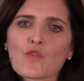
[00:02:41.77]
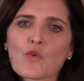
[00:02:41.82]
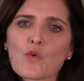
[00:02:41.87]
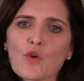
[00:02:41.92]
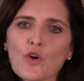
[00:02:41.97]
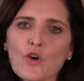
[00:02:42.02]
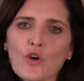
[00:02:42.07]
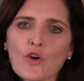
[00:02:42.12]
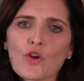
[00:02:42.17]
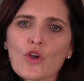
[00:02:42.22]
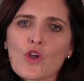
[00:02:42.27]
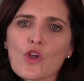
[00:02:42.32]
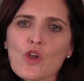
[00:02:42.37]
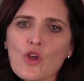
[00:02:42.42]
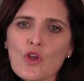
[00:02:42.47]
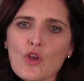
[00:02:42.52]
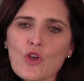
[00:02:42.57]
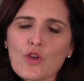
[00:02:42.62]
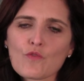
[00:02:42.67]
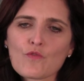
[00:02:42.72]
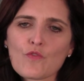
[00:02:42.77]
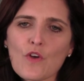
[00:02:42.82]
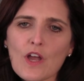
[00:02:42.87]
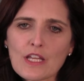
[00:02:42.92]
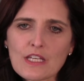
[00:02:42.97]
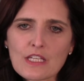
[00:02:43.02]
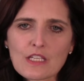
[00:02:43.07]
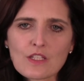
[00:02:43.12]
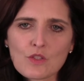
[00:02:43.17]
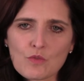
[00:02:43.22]
for
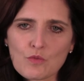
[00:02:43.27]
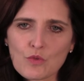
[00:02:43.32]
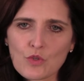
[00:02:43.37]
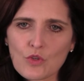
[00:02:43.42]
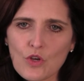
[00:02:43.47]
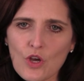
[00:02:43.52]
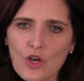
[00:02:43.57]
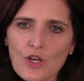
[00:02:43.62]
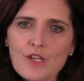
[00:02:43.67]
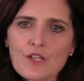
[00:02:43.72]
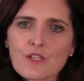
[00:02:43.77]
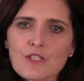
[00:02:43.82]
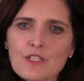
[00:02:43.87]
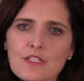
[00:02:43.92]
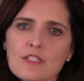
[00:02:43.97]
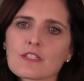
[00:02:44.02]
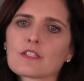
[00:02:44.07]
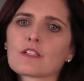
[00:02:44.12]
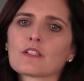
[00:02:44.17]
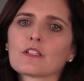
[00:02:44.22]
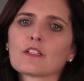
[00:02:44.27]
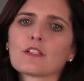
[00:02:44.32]
finding the root cause